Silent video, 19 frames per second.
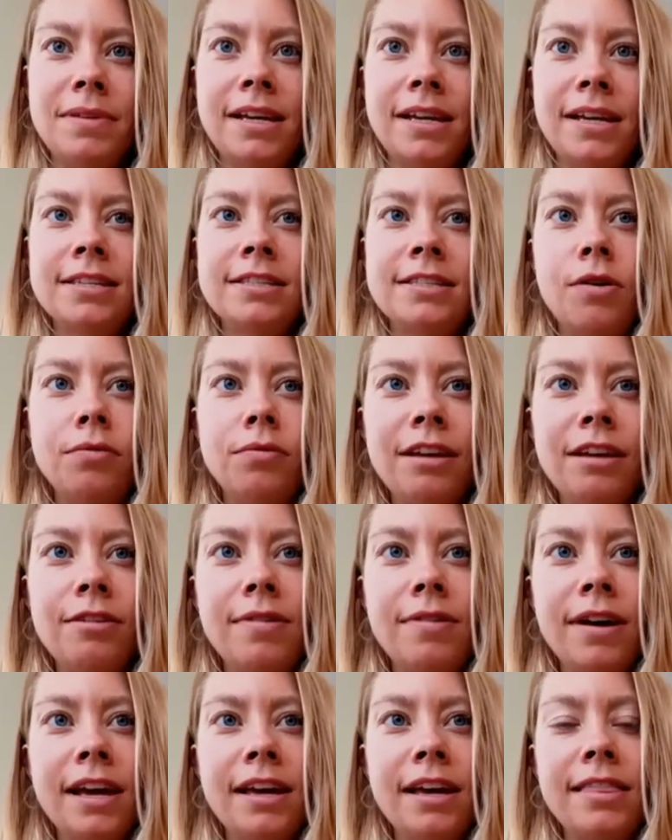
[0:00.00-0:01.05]
Because the only
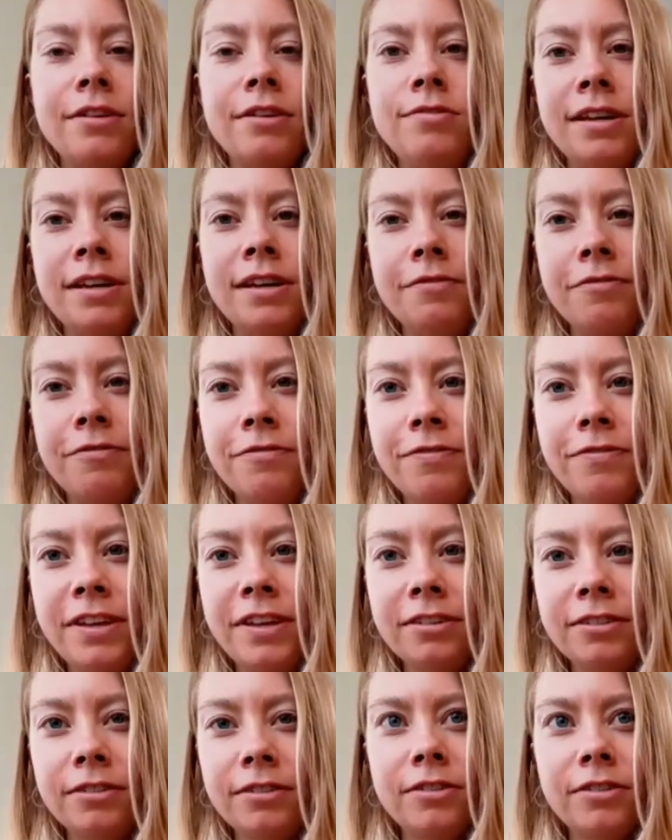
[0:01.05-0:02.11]
way that you can
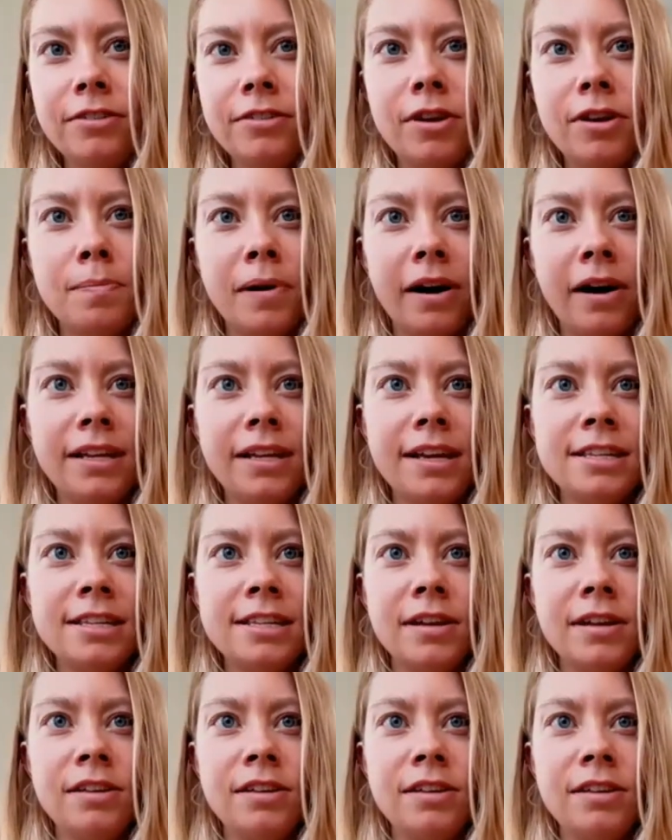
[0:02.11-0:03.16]
feel your body is
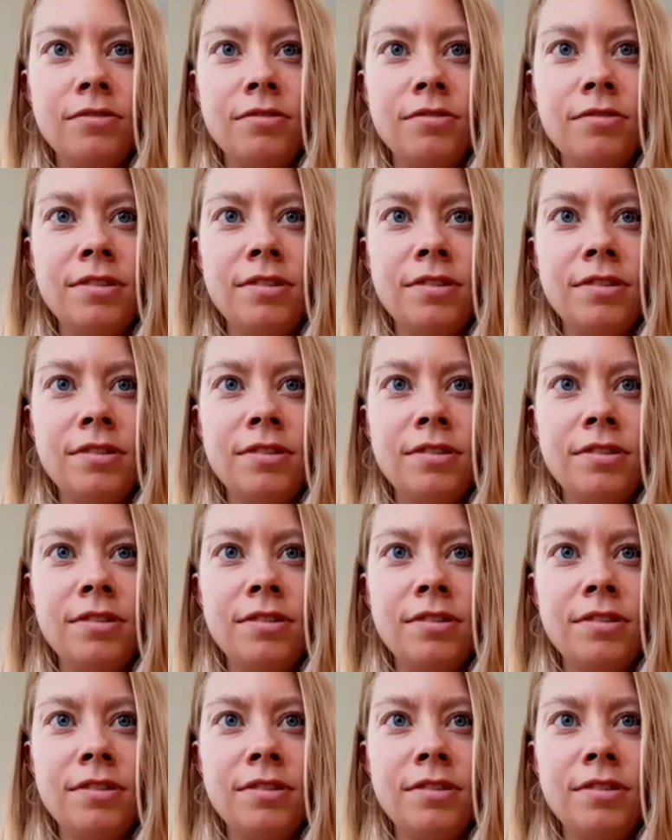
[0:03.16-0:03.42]
when you